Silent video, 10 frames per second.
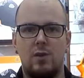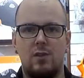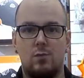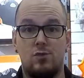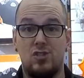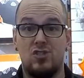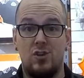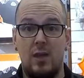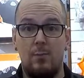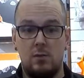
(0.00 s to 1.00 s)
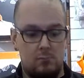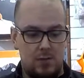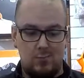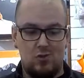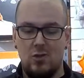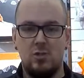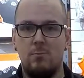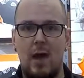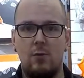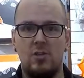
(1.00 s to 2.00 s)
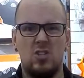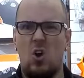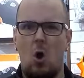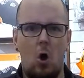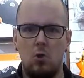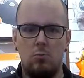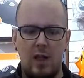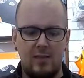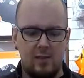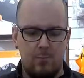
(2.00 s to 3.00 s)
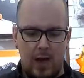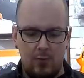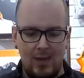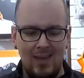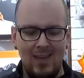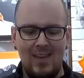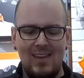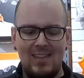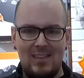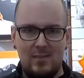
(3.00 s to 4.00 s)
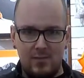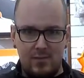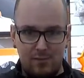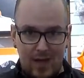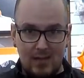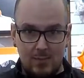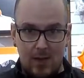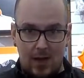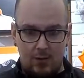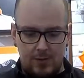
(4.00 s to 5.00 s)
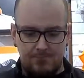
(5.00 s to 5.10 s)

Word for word: and this was just our dem demonstration battery, just a hollow plastic battery. This is in fact a battery.